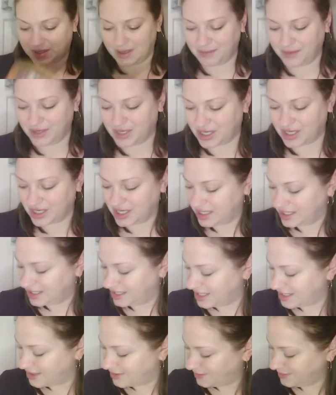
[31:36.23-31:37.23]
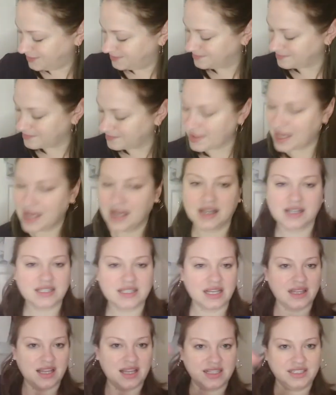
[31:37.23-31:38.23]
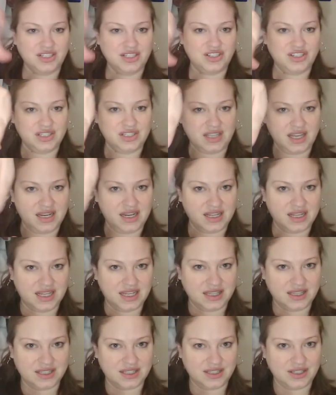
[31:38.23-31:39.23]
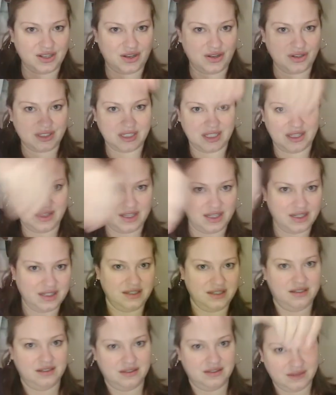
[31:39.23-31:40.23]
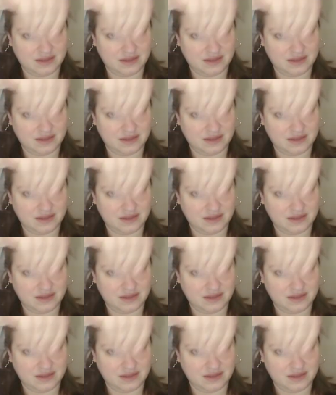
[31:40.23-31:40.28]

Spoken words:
when I'm cooking now because I like to just kind of get the salt and then